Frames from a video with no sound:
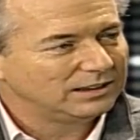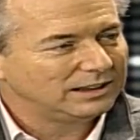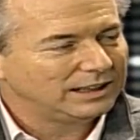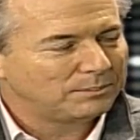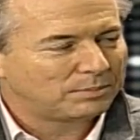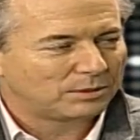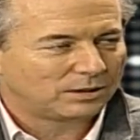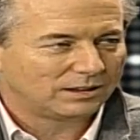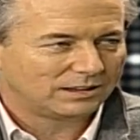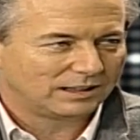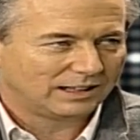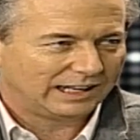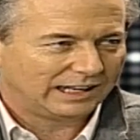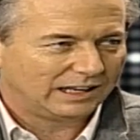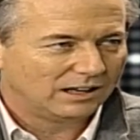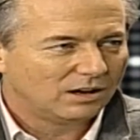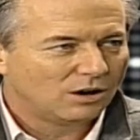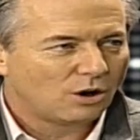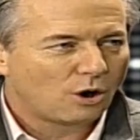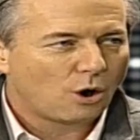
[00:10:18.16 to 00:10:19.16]

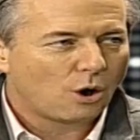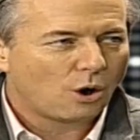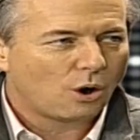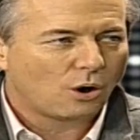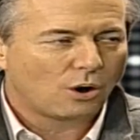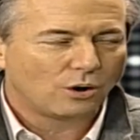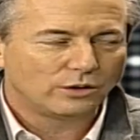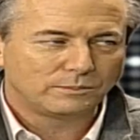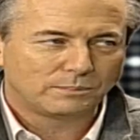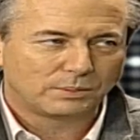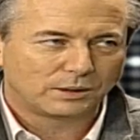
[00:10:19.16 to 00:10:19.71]
deliberately, on